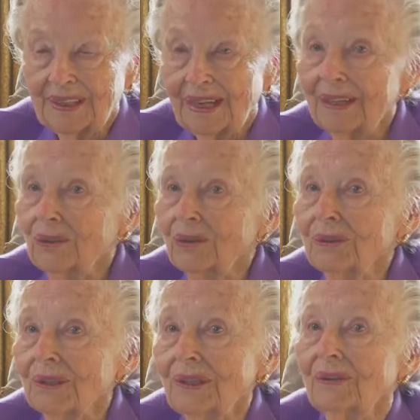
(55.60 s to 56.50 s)
and you'll
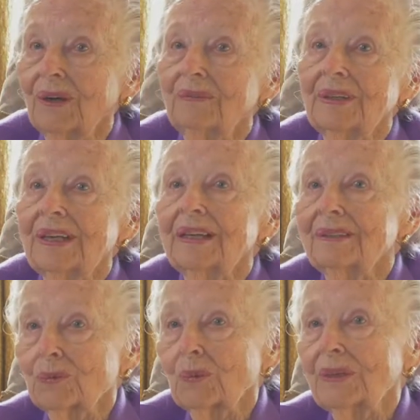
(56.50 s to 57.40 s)
hear of it
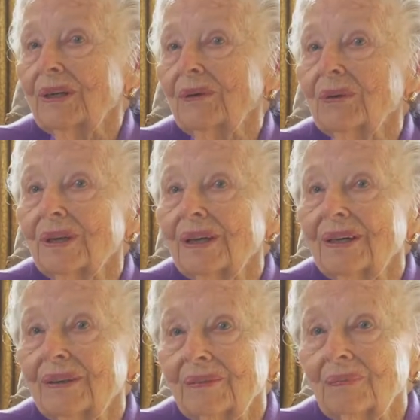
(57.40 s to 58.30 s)
as we go
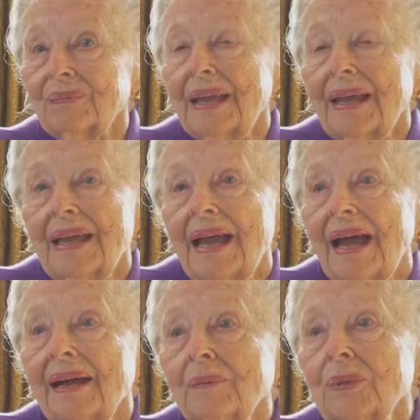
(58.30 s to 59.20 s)
along.
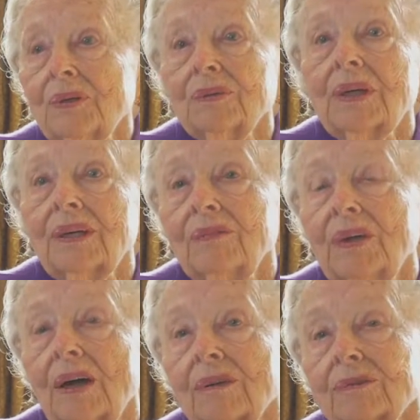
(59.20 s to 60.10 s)
I'm going to give
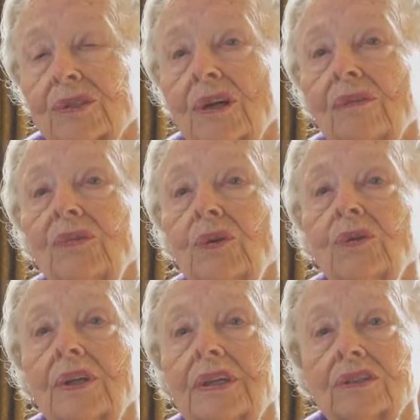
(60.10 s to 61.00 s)
y'all a few
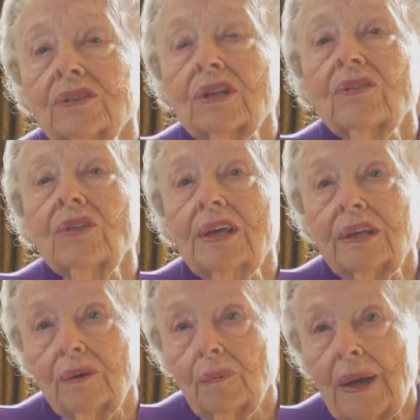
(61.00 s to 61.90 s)
things to
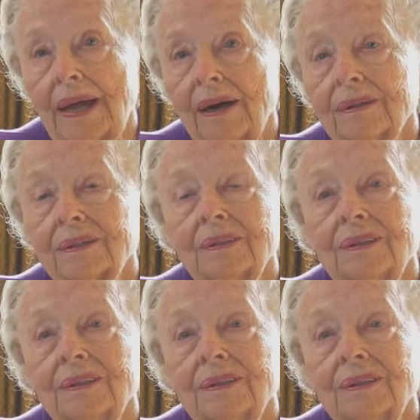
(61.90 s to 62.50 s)
think about,